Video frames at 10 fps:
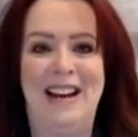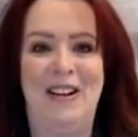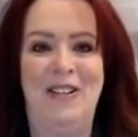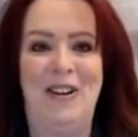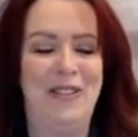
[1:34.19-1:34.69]

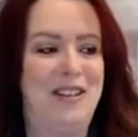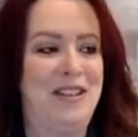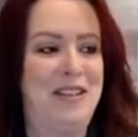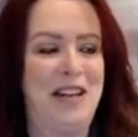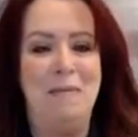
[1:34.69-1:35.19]
on the
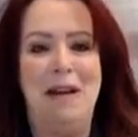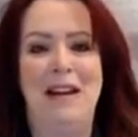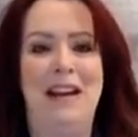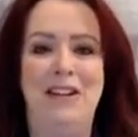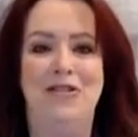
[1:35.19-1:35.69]

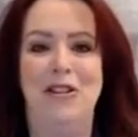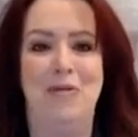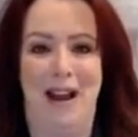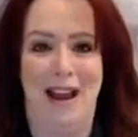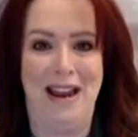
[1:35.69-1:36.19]
cement
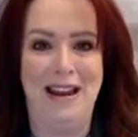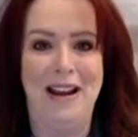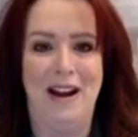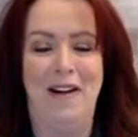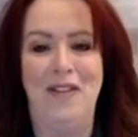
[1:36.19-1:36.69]
entryway
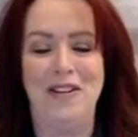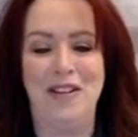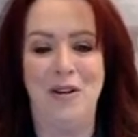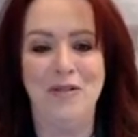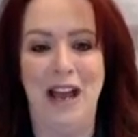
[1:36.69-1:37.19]
of this
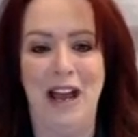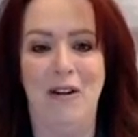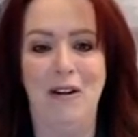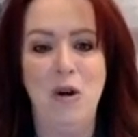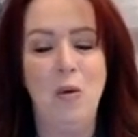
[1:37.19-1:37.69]
hotel.